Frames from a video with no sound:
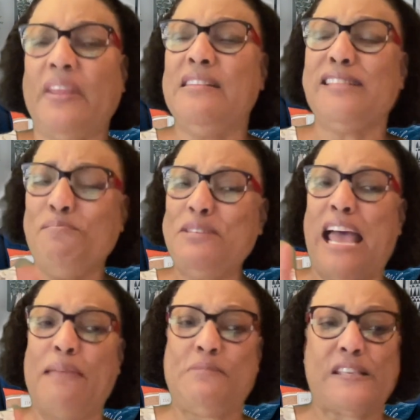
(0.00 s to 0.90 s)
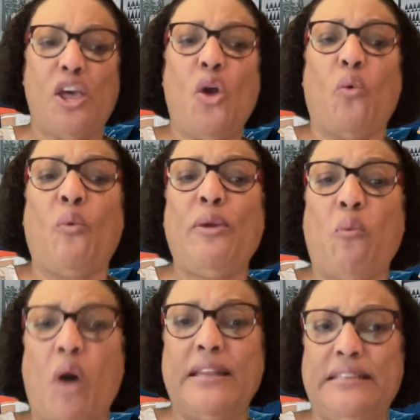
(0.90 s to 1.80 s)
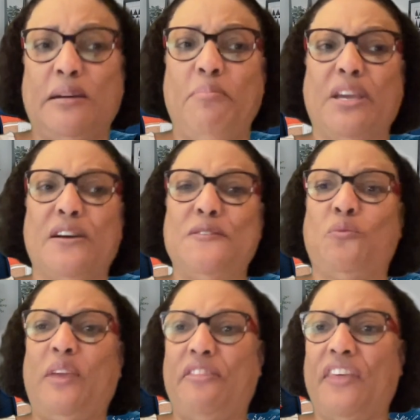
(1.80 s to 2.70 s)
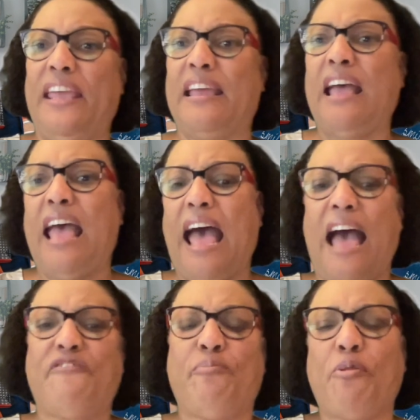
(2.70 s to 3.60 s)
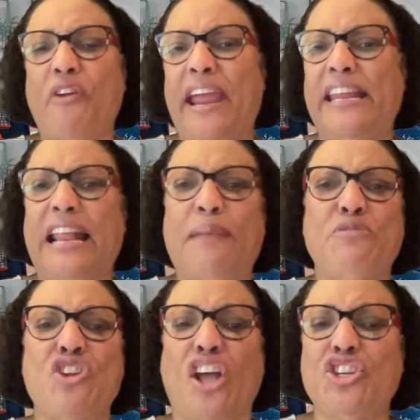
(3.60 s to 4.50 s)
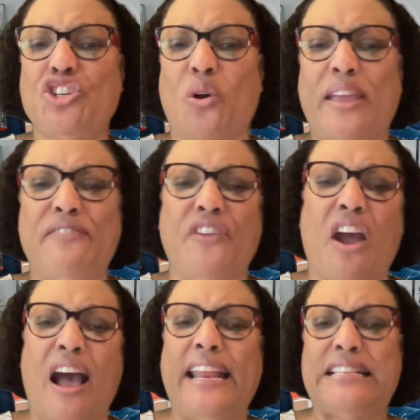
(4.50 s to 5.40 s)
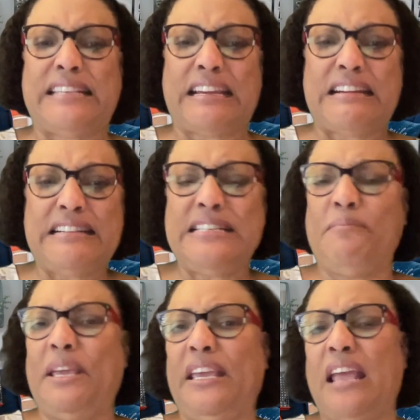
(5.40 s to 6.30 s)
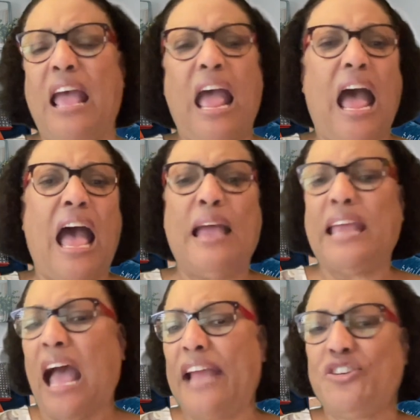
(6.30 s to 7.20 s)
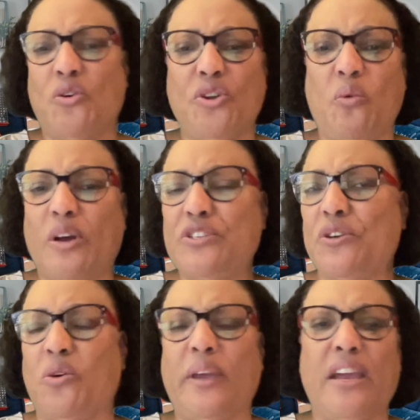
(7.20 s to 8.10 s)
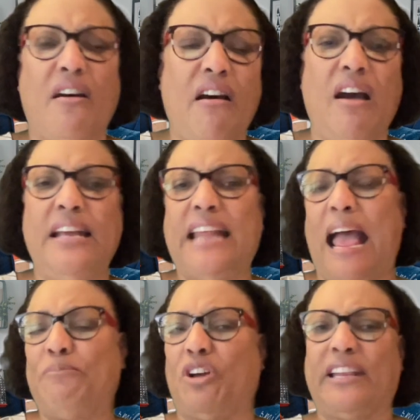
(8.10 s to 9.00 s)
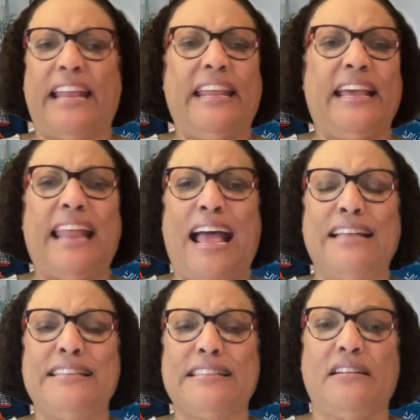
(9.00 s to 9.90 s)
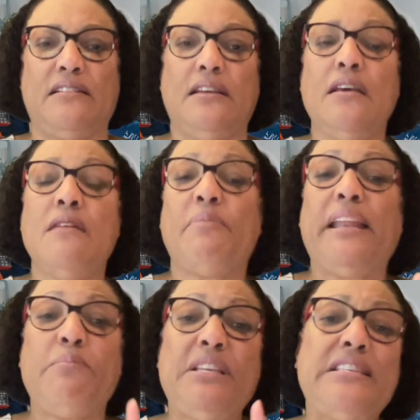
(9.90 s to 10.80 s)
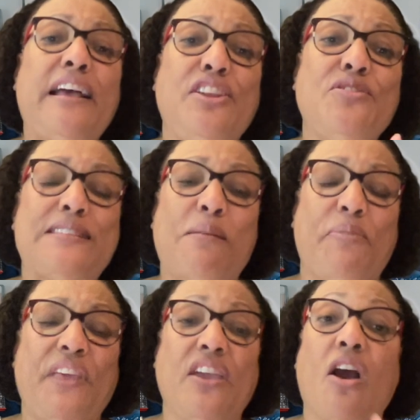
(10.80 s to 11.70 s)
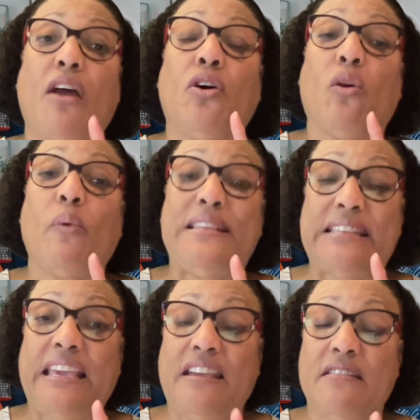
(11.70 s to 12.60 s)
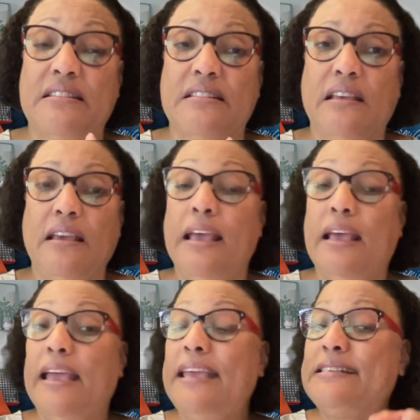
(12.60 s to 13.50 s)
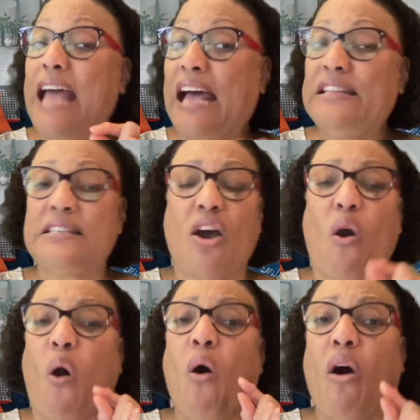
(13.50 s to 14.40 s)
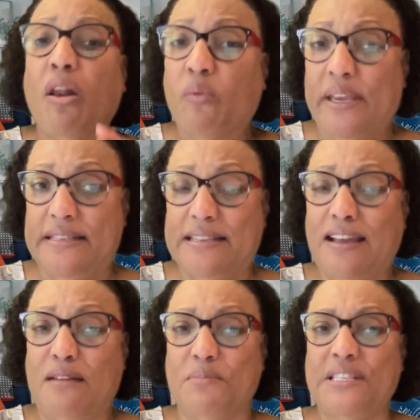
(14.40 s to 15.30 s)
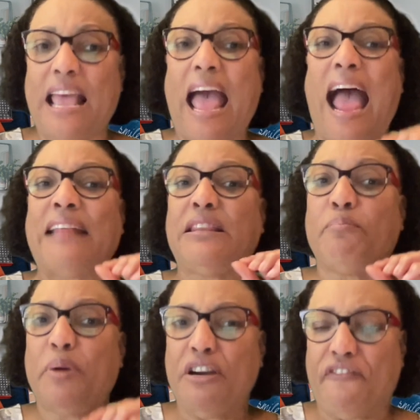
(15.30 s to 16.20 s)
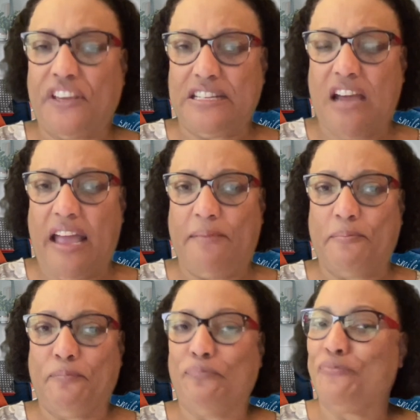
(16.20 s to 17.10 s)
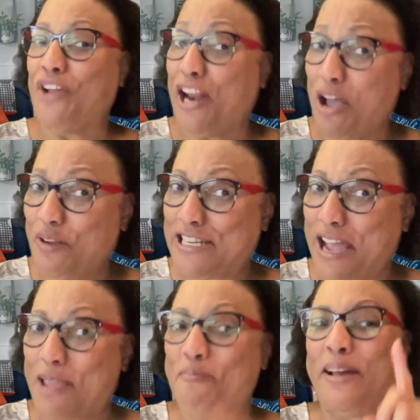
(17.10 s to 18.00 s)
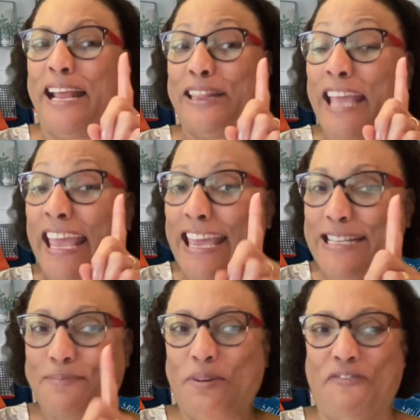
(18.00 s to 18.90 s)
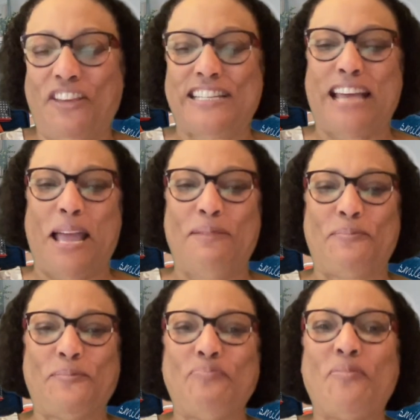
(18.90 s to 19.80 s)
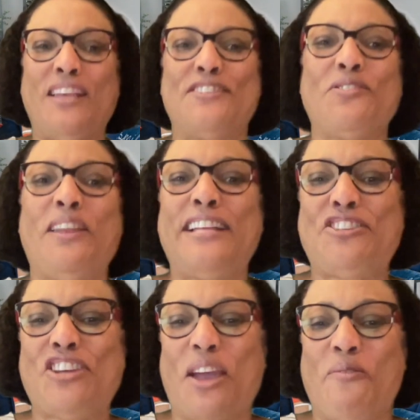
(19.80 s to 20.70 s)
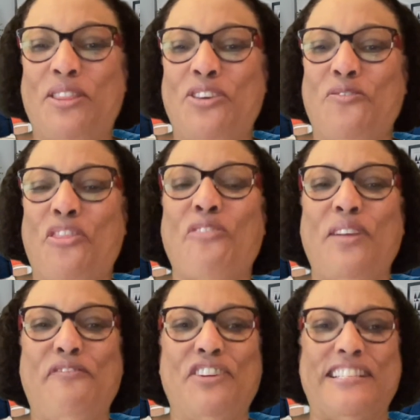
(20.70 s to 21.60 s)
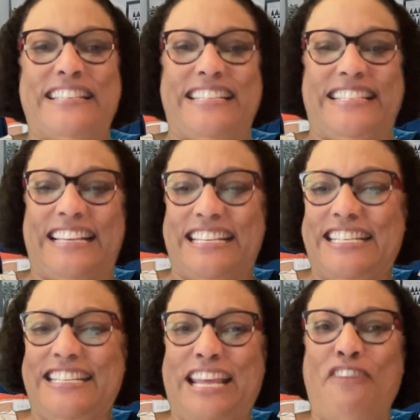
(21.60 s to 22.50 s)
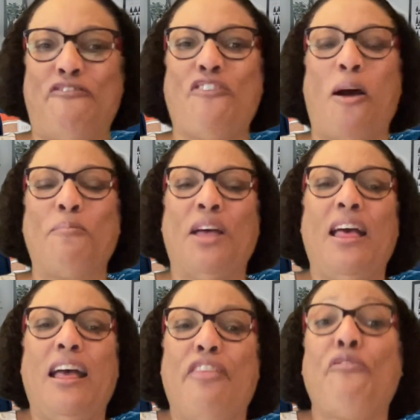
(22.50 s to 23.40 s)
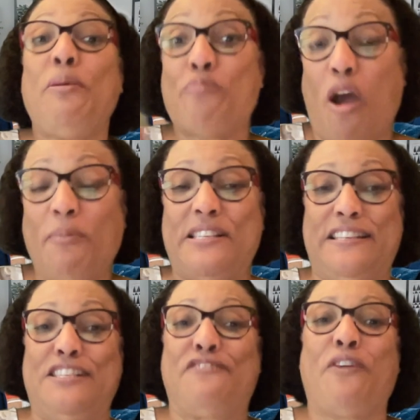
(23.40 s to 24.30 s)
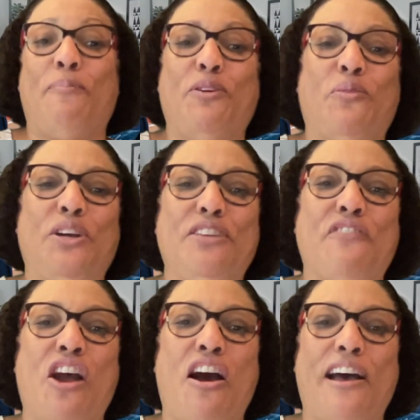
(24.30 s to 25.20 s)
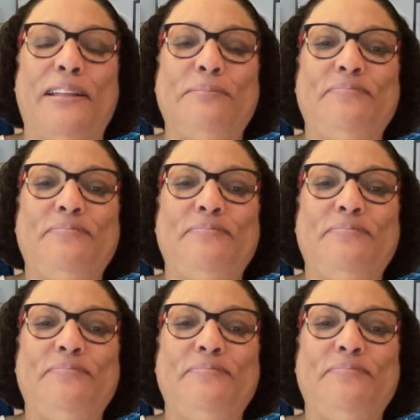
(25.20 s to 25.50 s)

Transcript: Sometimes we wonder because we think, I've prayed and I'm not sure if God has heard me. I don't know what's going on. I'm not getting an answer. But let me tell you something. God always hears. His answer always comes at the perfect time. Not our time, but at His perfect time. So let's share with you three verses today from three promises from the Word of God.